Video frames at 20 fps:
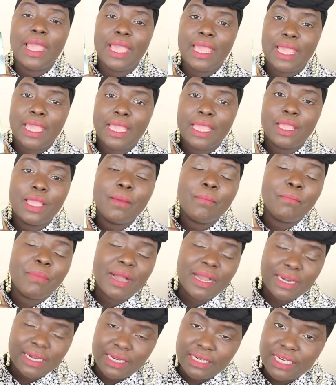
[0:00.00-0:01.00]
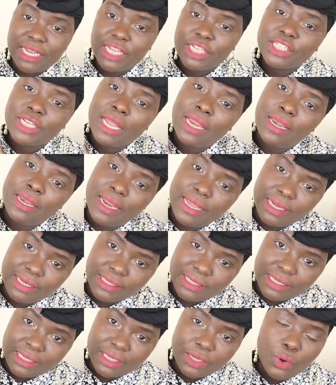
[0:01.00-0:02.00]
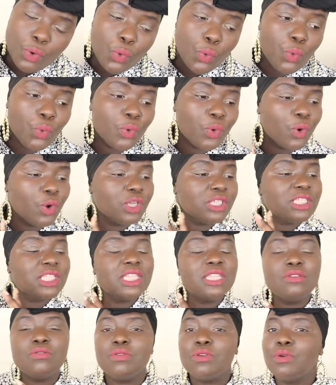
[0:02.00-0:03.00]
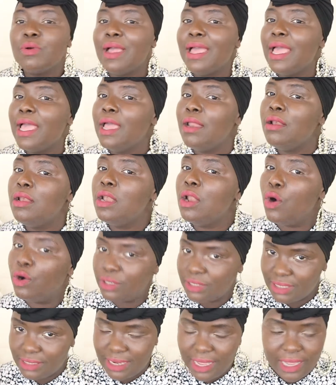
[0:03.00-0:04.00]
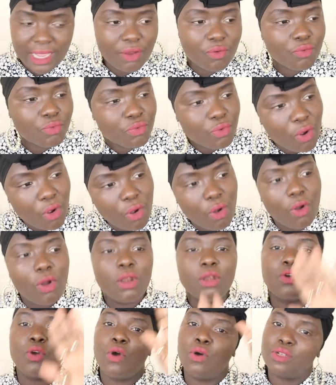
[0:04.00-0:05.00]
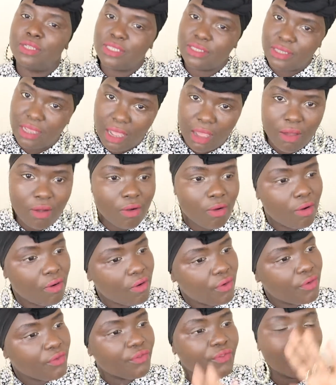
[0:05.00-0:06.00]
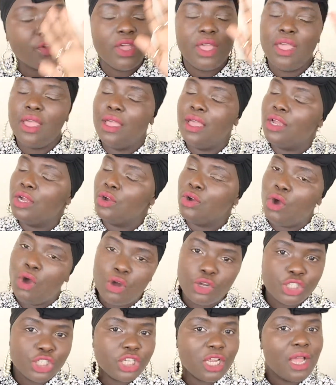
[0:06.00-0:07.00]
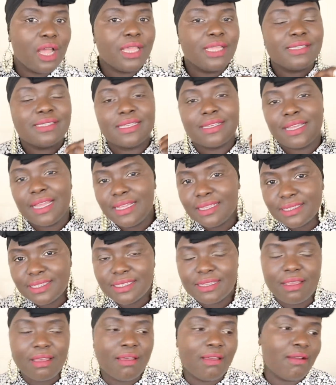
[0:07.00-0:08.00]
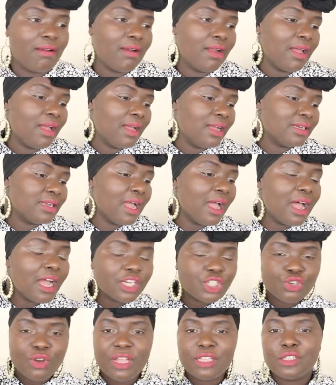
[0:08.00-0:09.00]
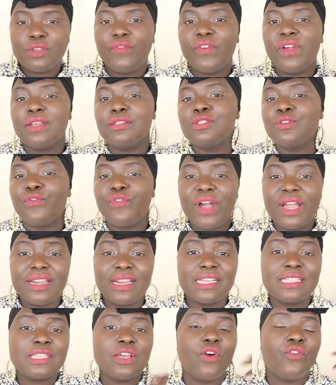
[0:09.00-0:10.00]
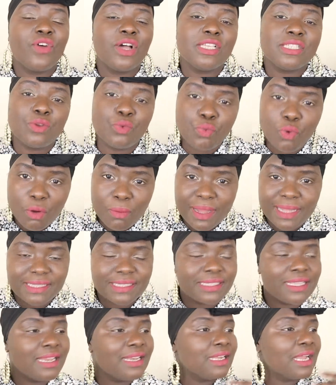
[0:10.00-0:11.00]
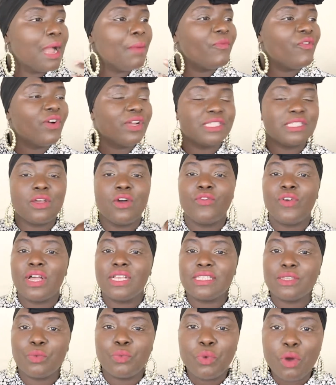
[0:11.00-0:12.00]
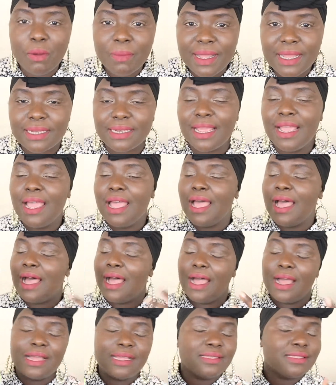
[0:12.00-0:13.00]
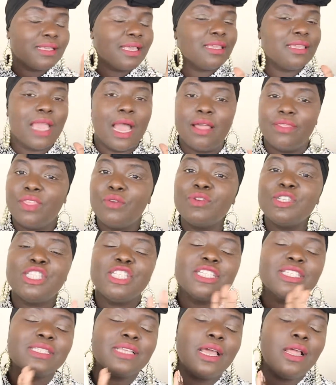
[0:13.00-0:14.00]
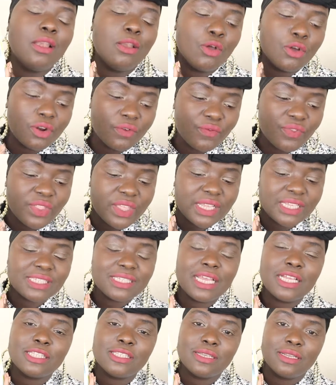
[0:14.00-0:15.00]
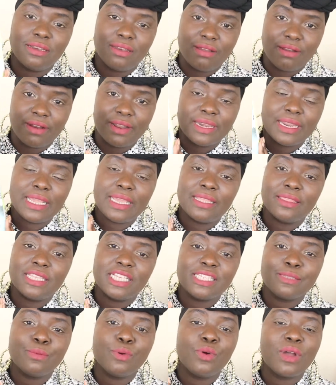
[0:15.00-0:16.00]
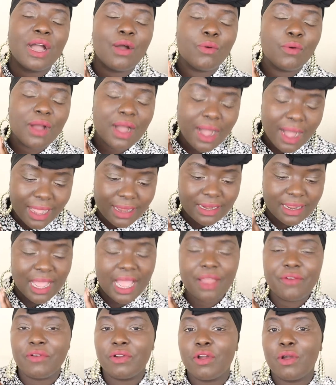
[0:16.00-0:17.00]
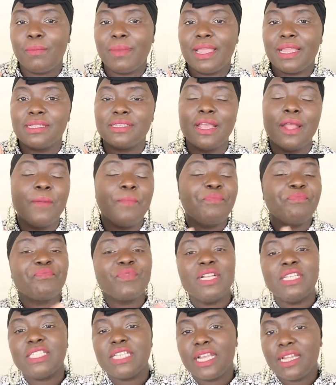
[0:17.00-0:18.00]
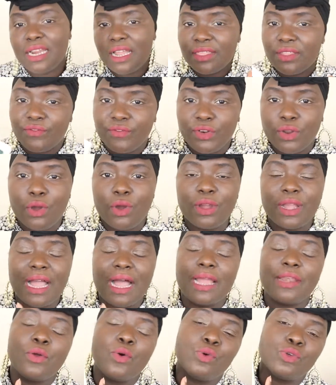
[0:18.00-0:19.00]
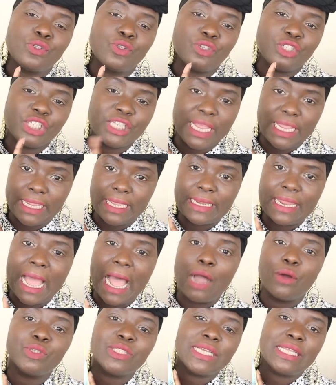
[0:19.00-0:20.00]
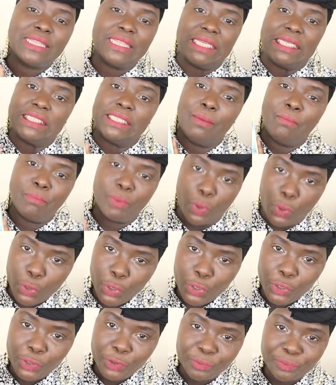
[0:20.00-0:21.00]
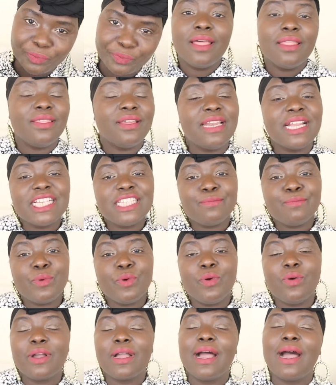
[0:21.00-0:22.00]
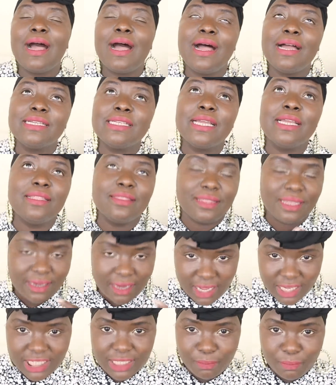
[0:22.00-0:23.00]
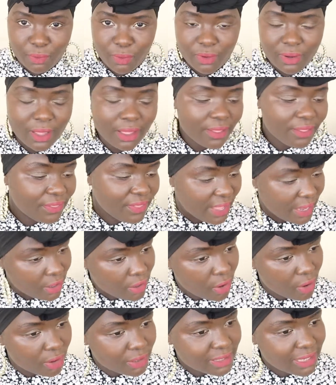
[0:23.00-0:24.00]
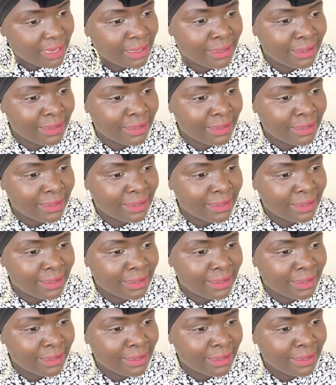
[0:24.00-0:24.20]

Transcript: a Bangladesh lady who goes through a lot, like a roller coaster of culture is against her, and her trying to find herself as a woman, standing up for herself as a woman. And yeah, there is just a lot of things to learn in this book. I would highly recommend checking out the vlog and also checking out this book. The next book, and the last book, thank God,